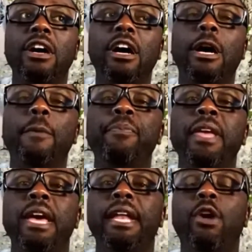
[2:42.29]

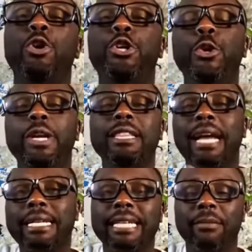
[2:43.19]
now during
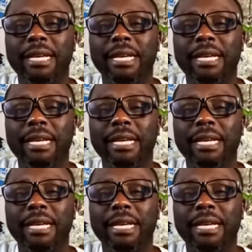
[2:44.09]
that time,